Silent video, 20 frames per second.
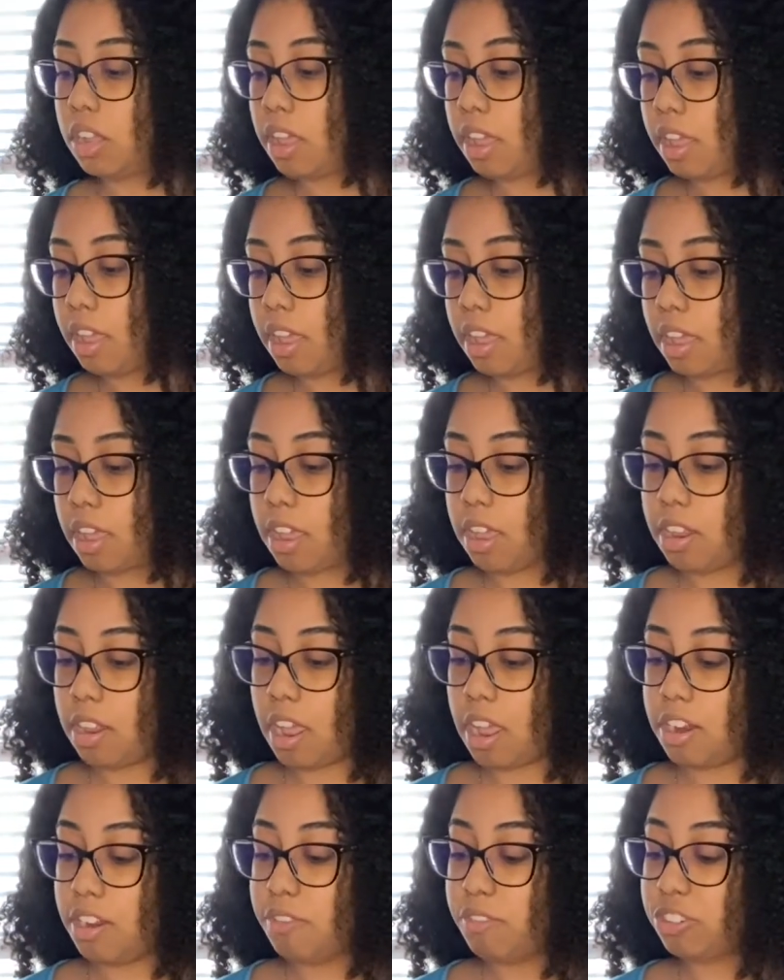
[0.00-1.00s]
And
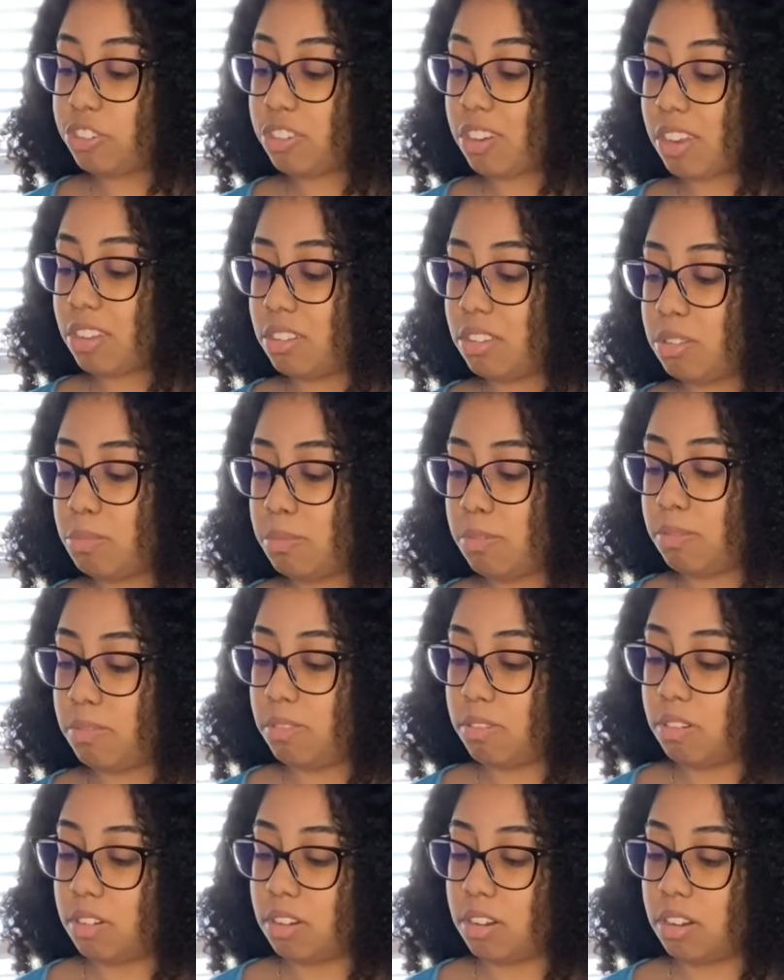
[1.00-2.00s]
I never tried this
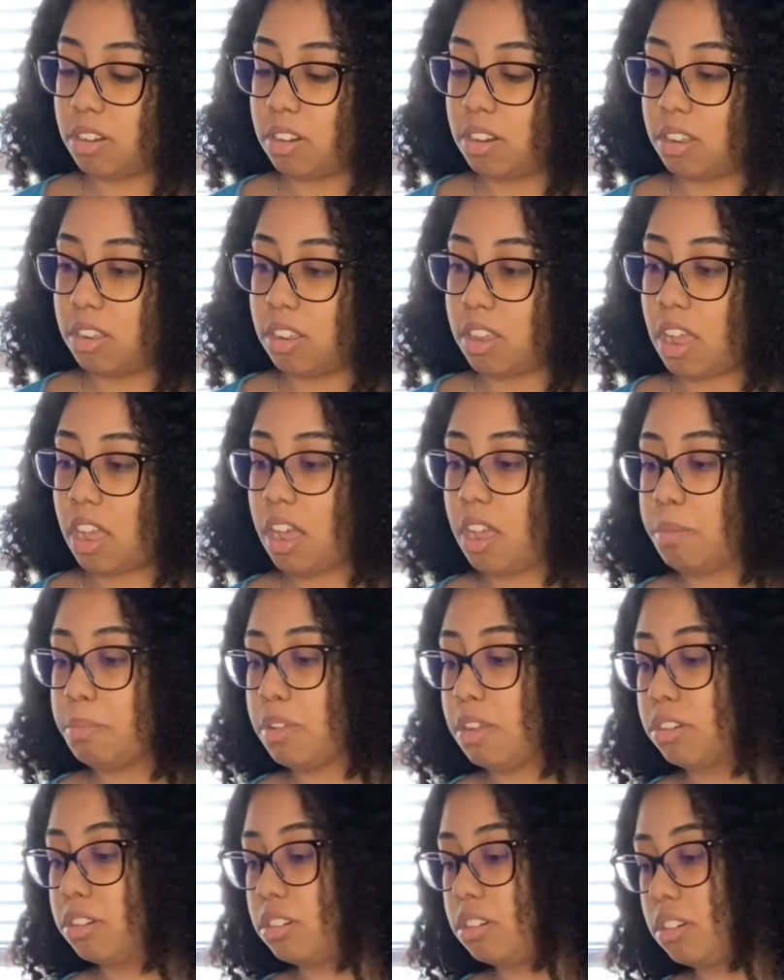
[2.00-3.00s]
before. I'm
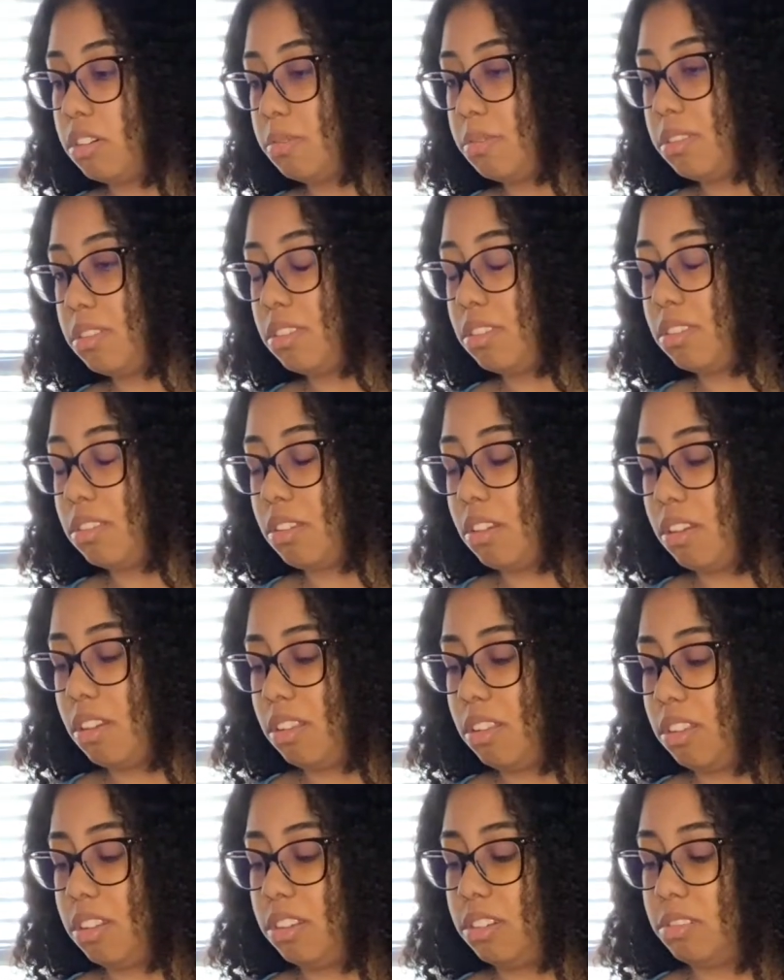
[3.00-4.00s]
not sure what this is called,
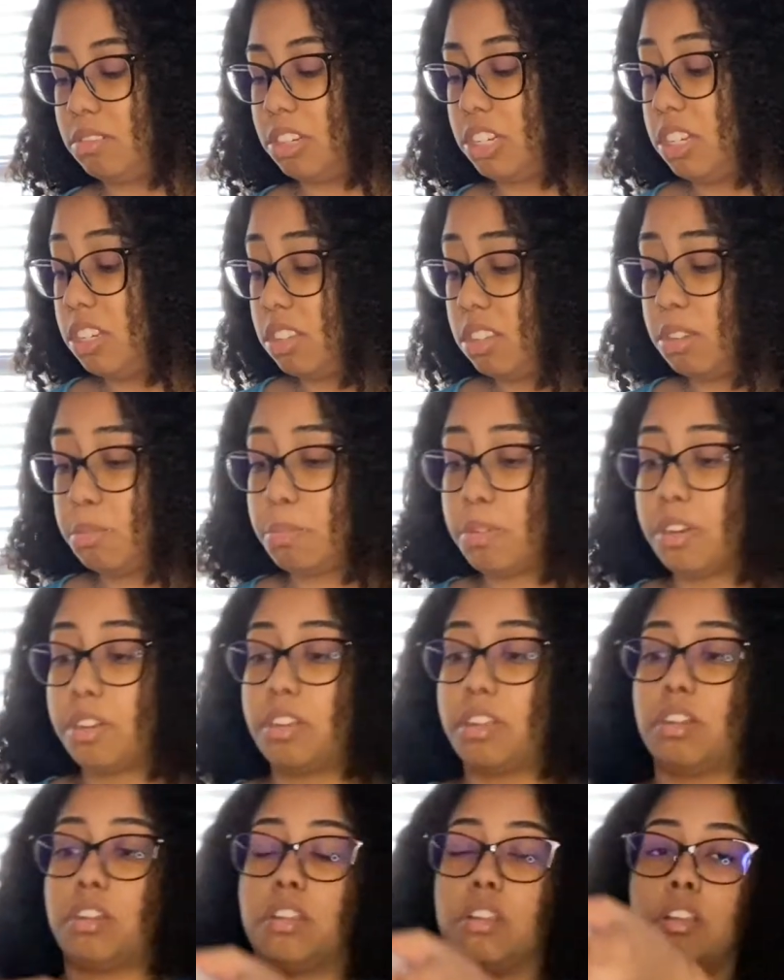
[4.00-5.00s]
like cheesy
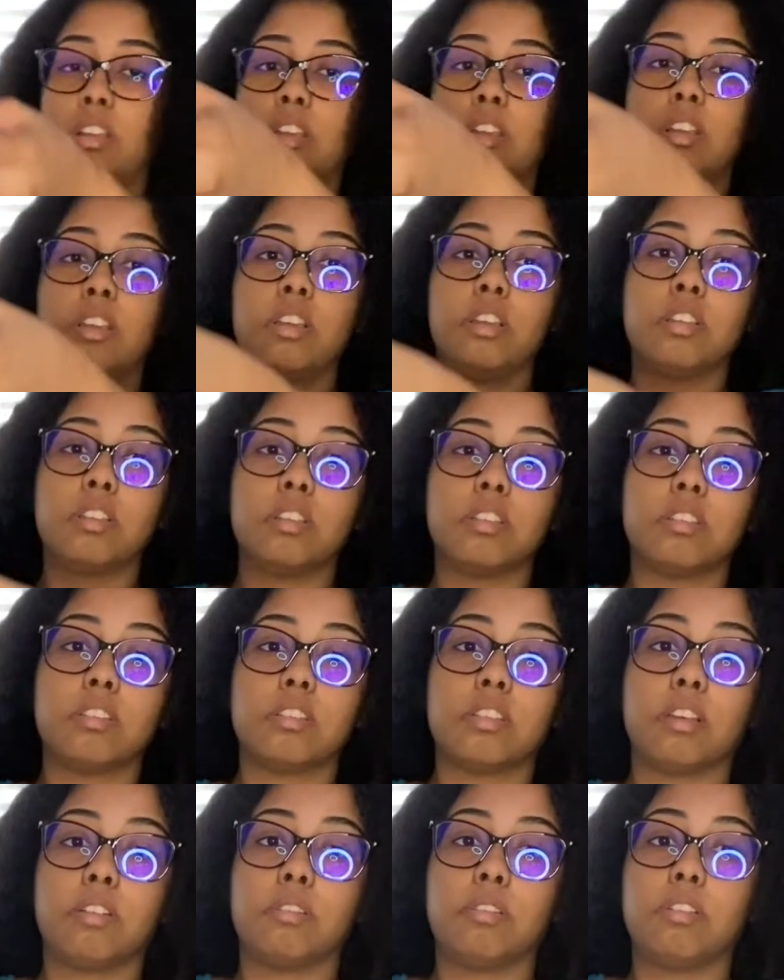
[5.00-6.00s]
bread. This is
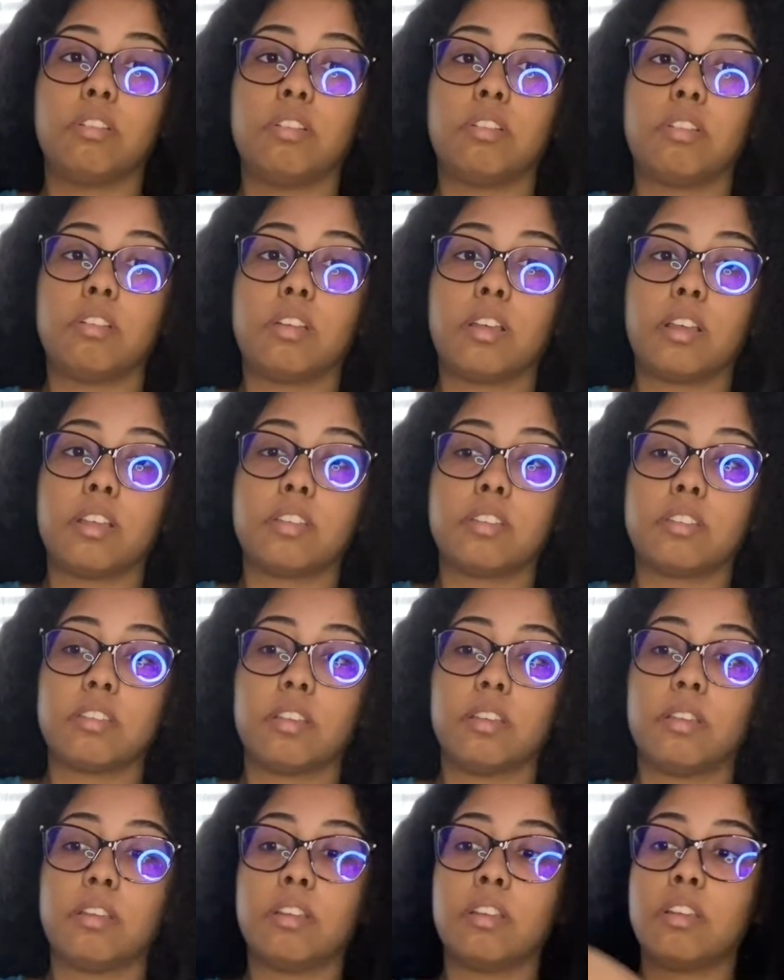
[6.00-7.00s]
how it looks.
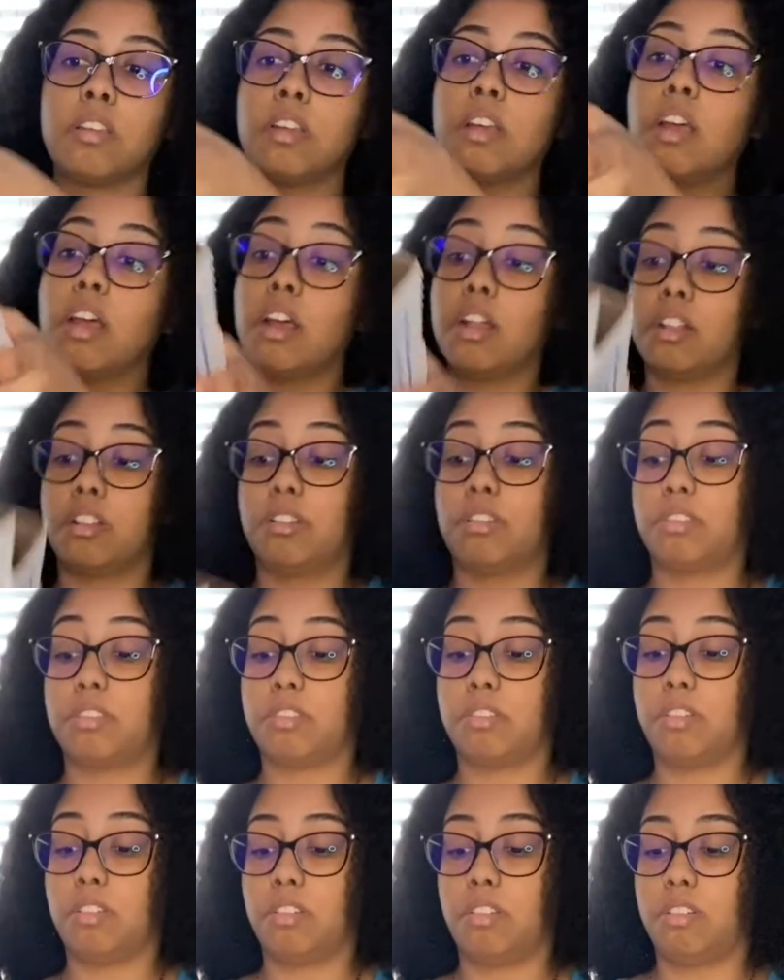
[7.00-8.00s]

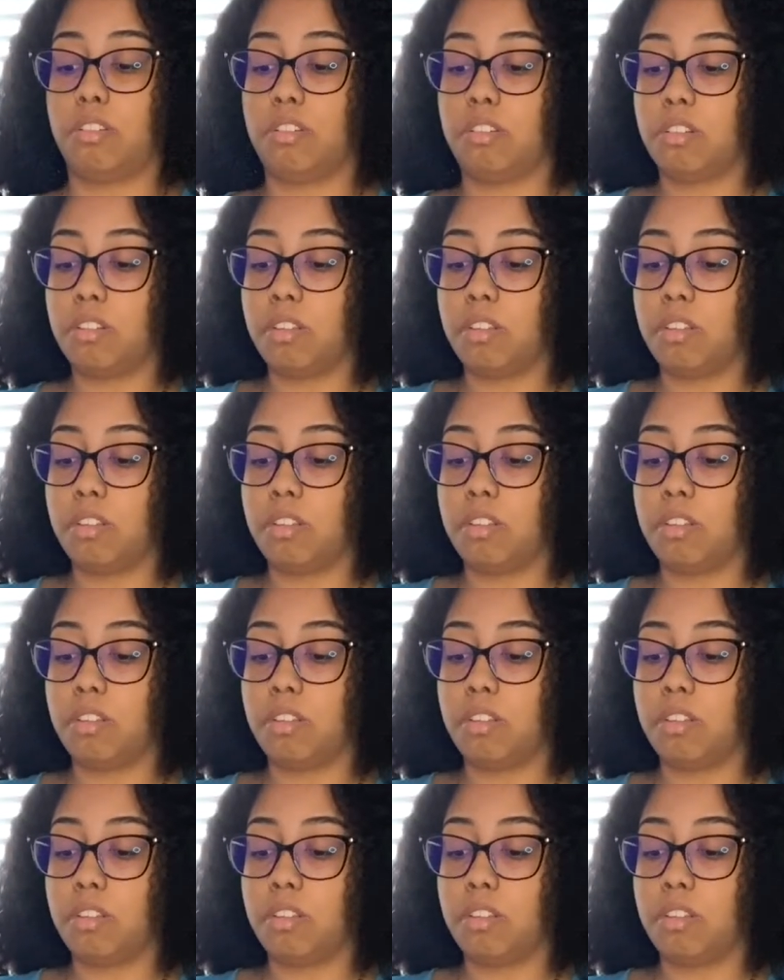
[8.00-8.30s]
looks good.